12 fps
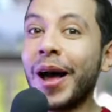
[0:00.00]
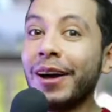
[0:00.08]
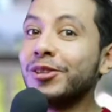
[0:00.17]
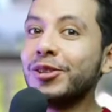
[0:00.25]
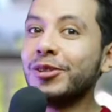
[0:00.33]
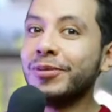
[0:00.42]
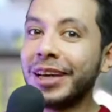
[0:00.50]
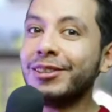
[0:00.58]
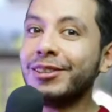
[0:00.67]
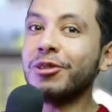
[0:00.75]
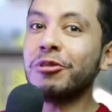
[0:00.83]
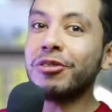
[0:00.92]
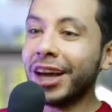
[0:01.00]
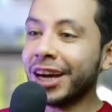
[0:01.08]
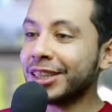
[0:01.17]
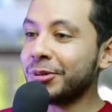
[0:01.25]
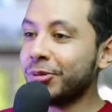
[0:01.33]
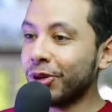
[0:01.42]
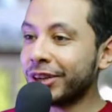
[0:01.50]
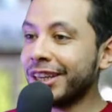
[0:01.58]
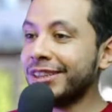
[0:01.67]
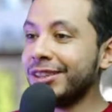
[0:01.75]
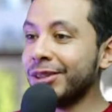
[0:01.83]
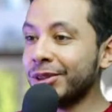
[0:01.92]
to make your flight booking
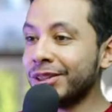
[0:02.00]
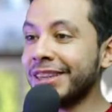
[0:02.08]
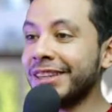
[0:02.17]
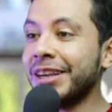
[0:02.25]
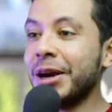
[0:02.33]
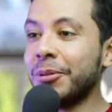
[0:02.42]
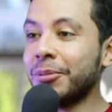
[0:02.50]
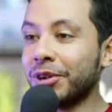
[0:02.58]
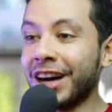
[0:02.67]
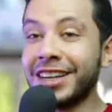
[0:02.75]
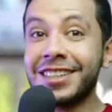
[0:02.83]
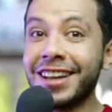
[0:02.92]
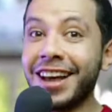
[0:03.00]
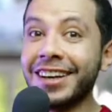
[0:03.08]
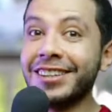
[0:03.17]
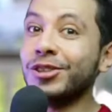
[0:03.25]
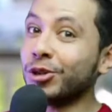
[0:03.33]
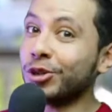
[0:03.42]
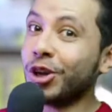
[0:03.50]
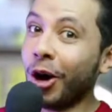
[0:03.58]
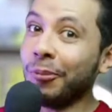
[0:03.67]
using Priceline.com.